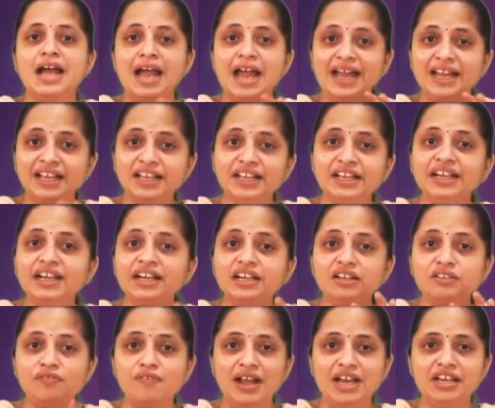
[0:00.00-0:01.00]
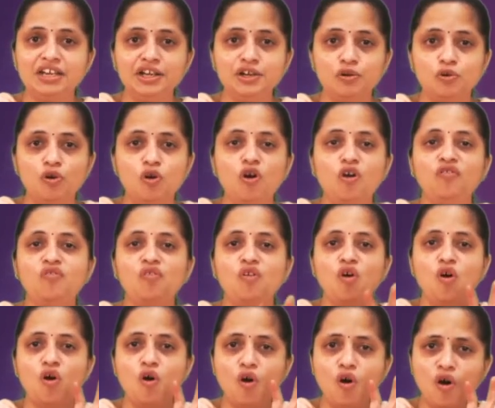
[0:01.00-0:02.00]
aggregate value of
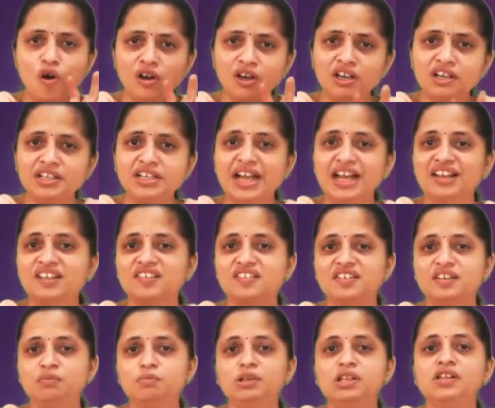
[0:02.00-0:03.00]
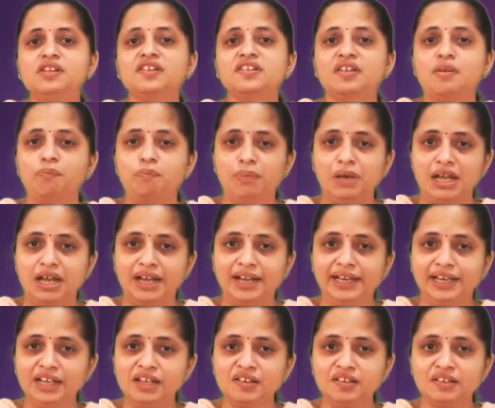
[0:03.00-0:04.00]
all taxable
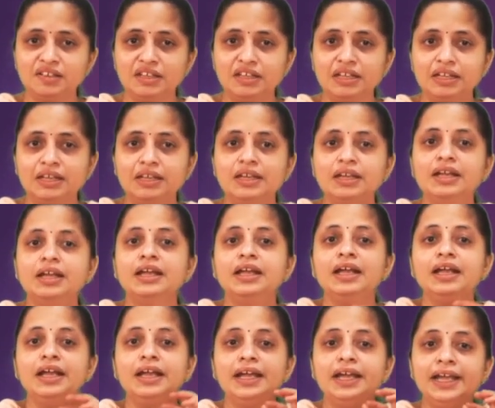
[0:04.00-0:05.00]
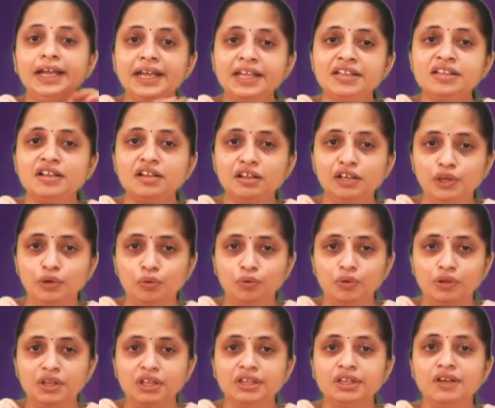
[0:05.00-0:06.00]
supplies
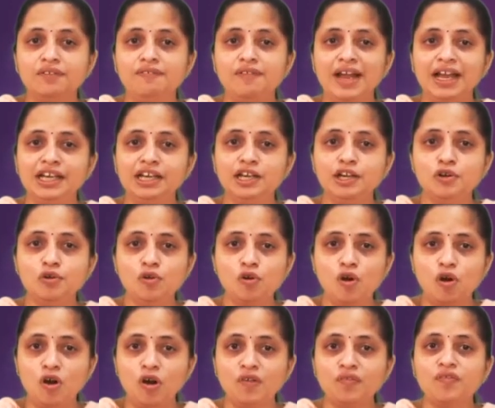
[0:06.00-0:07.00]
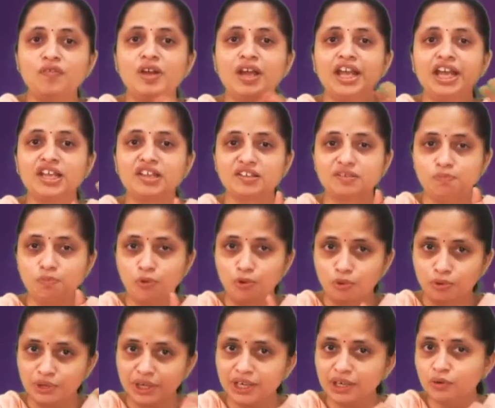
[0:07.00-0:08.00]
include the value of
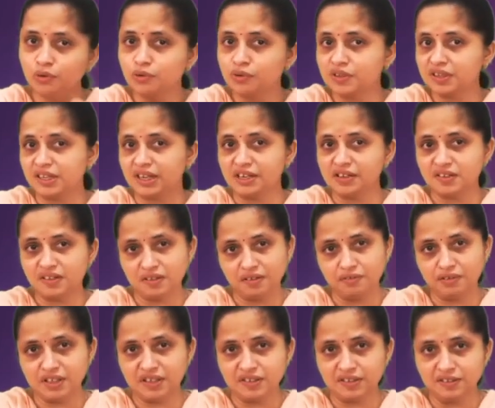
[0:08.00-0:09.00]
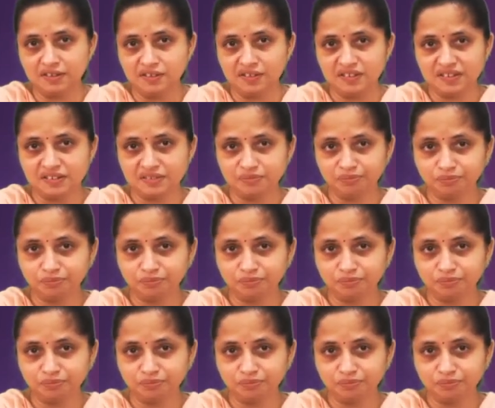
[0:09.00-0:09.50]
exported goods and services,